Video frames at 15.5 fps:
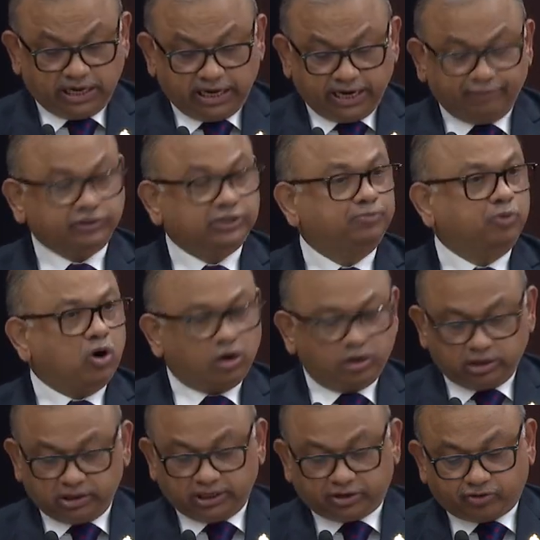He was born
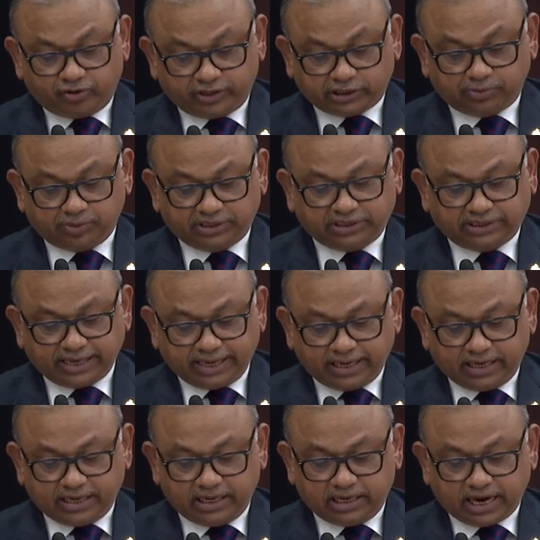on the Christmas
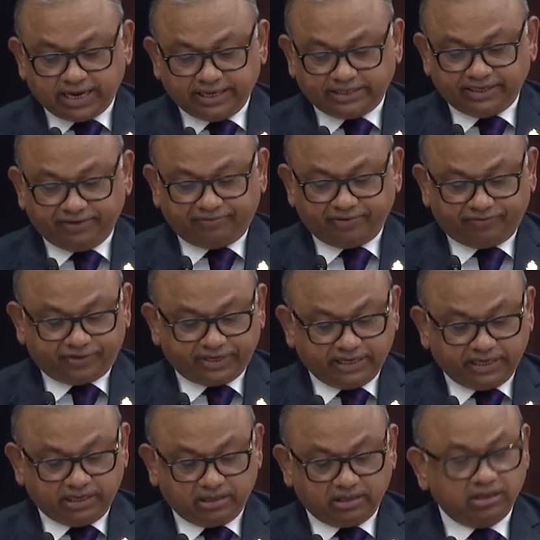day in
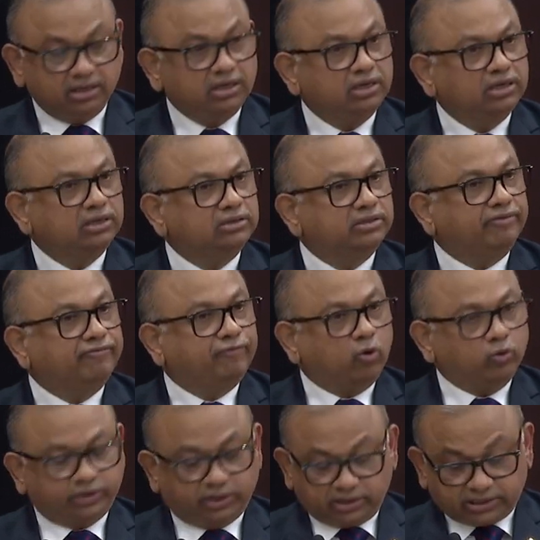1915, the
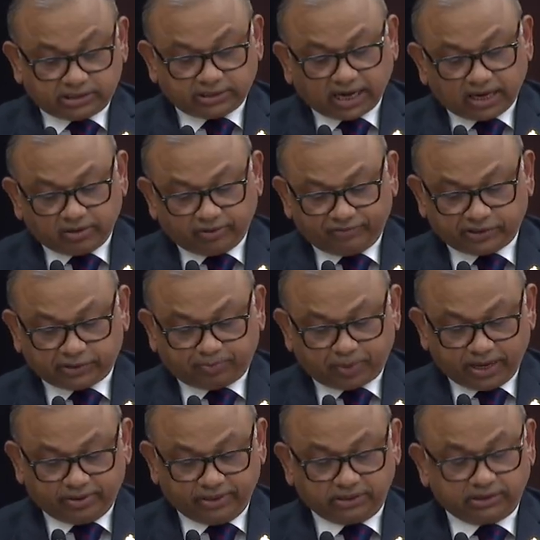fourth son of his
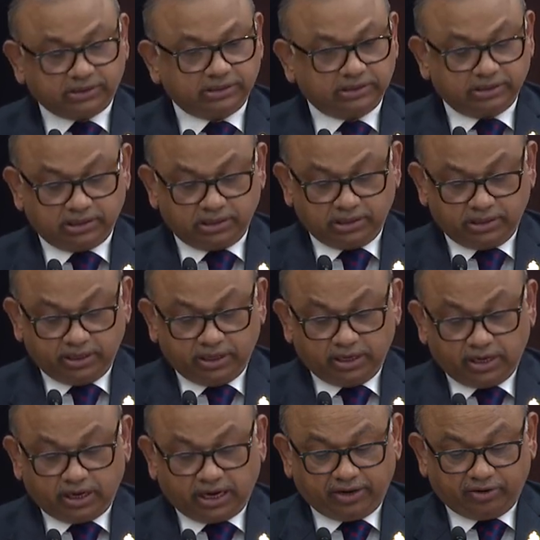parents.
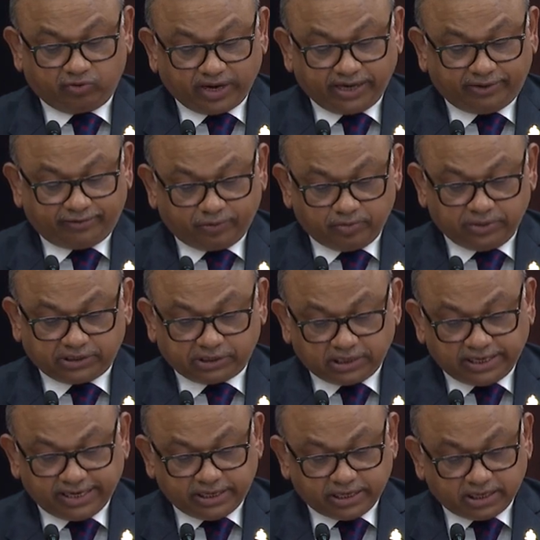And right from his
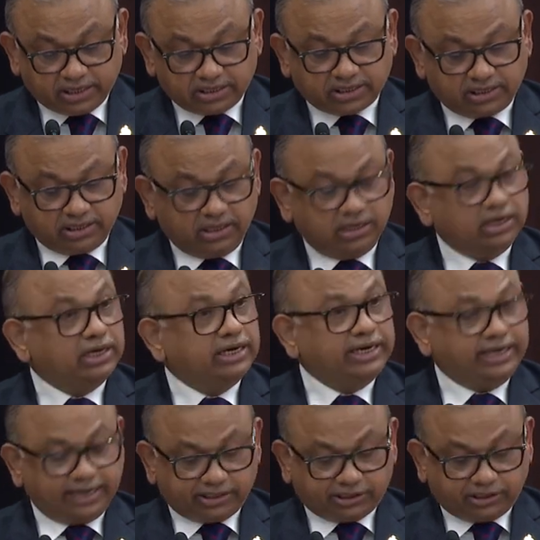early years,
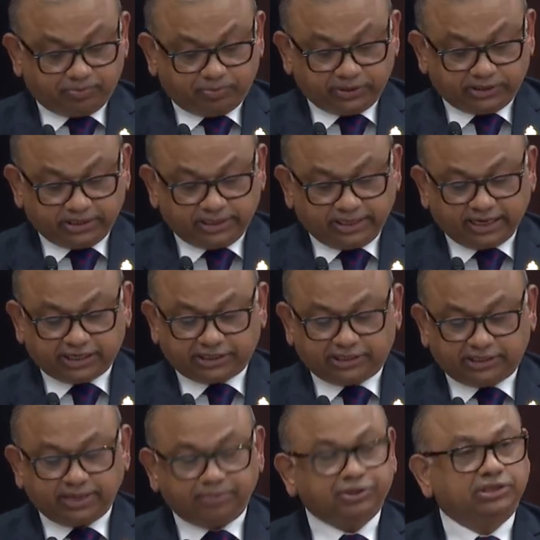he exhibited
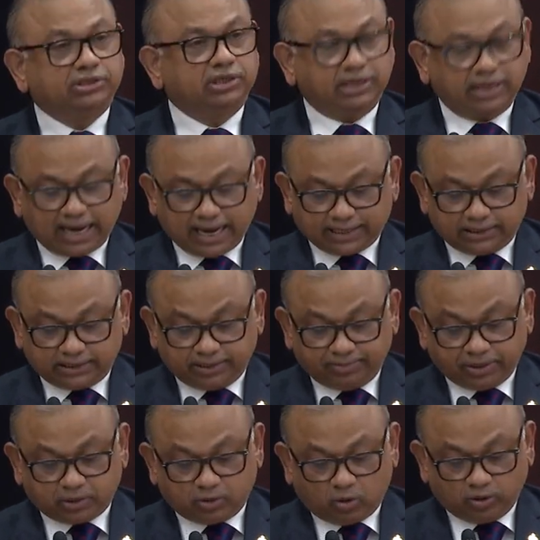exceptional
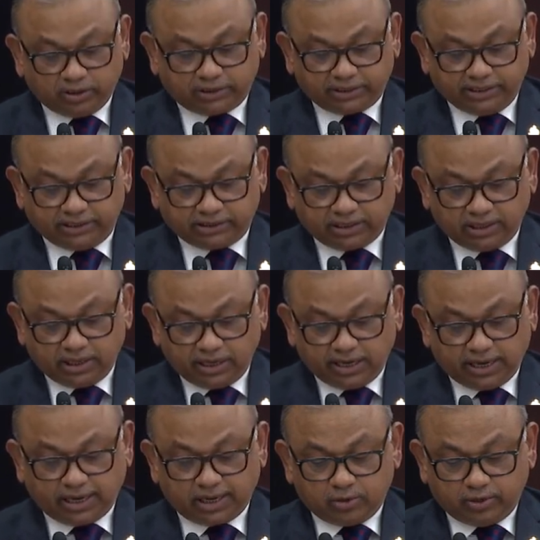academic qualities,
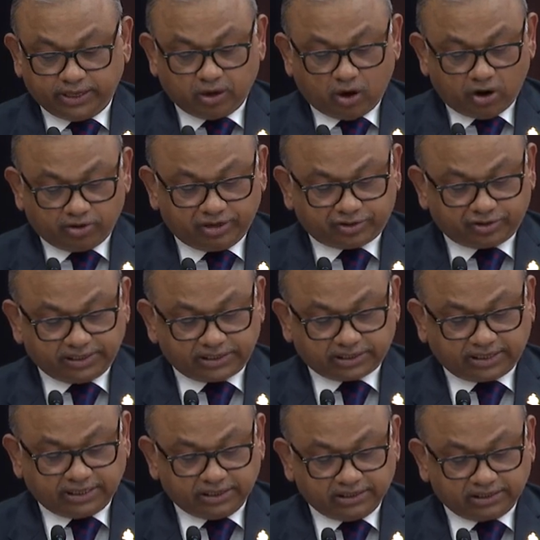including oratory
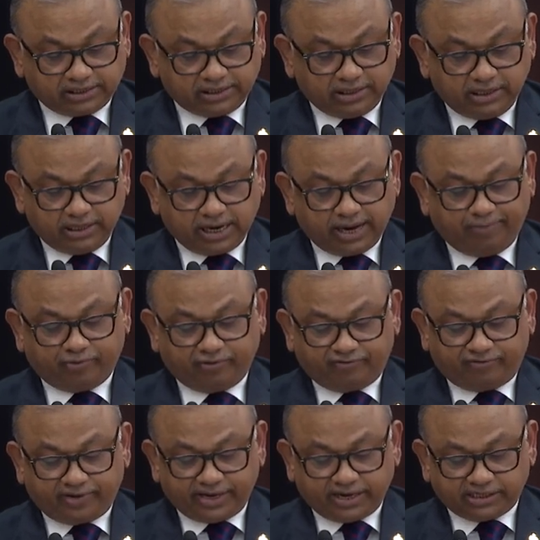skills, and
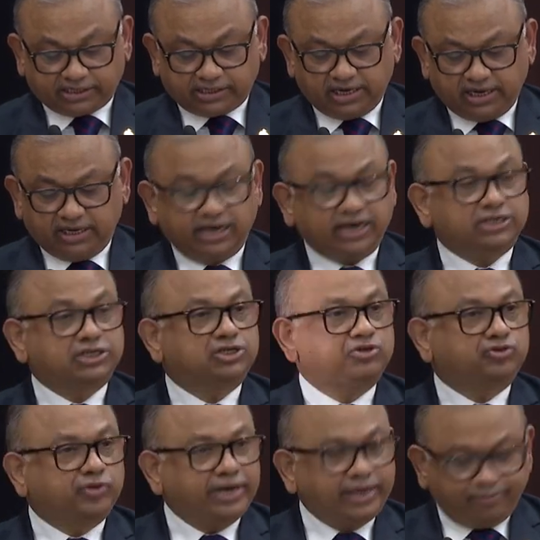professed
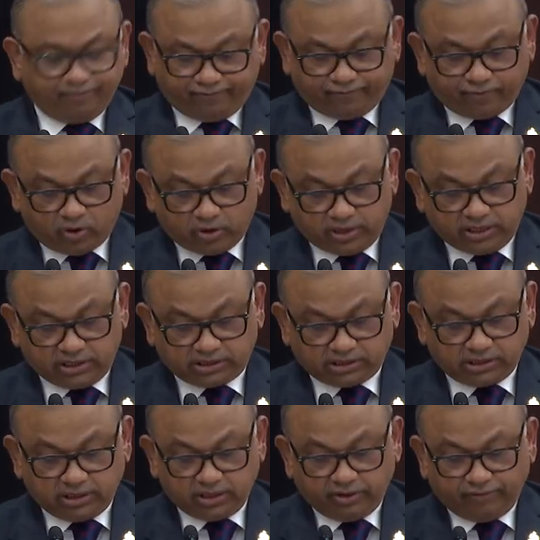extreme fondness
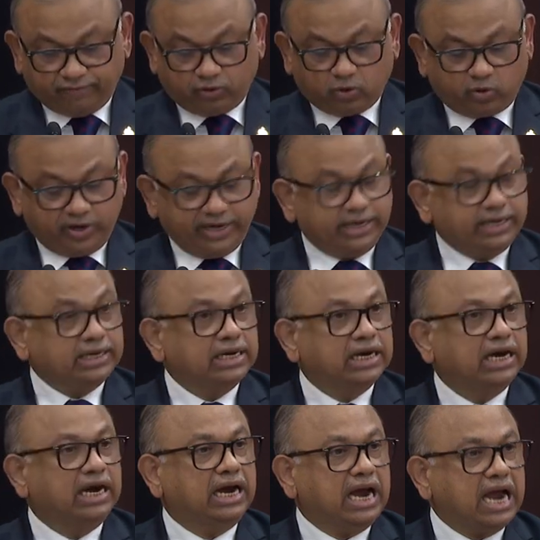for reading
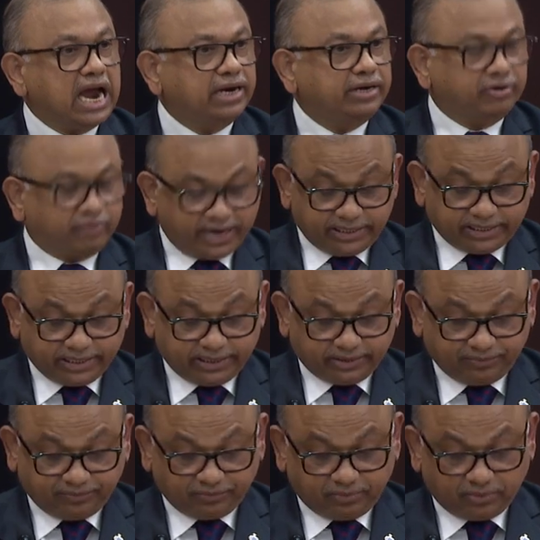and writing.
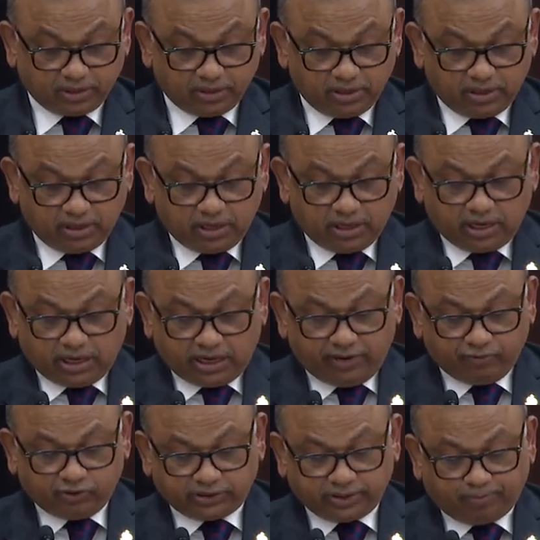He
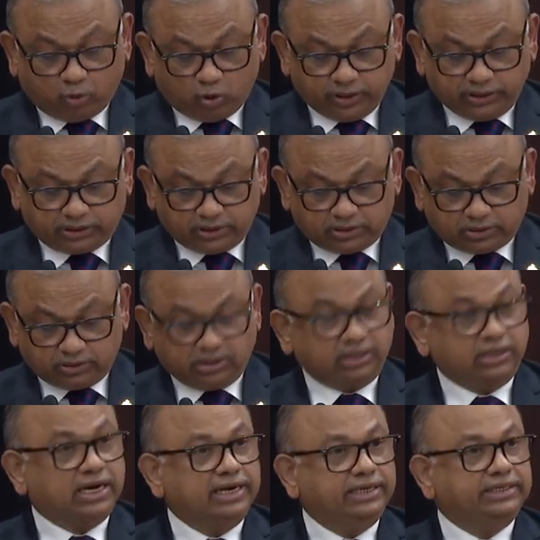was appointed to the
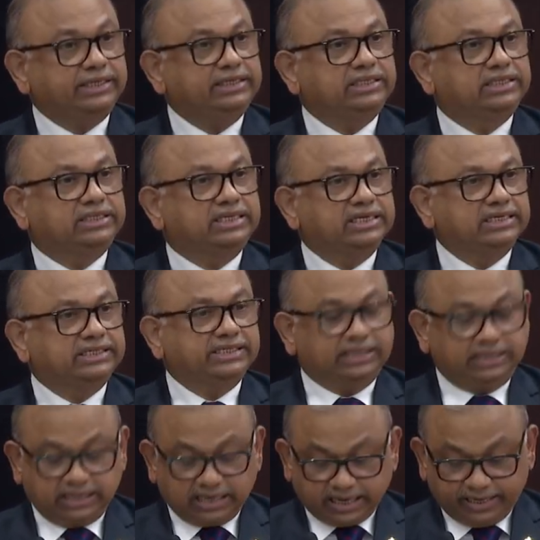
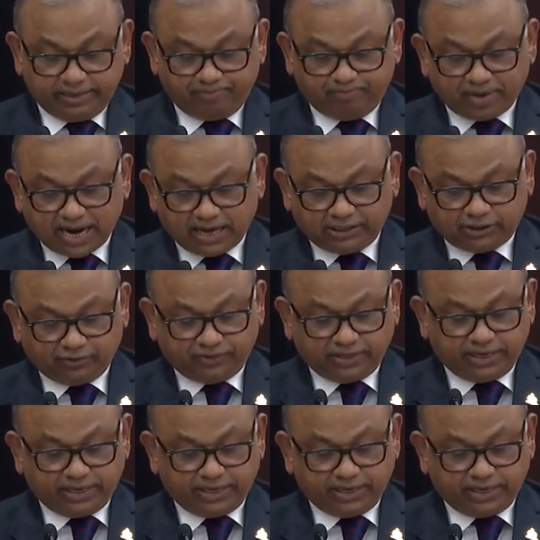1939 batch of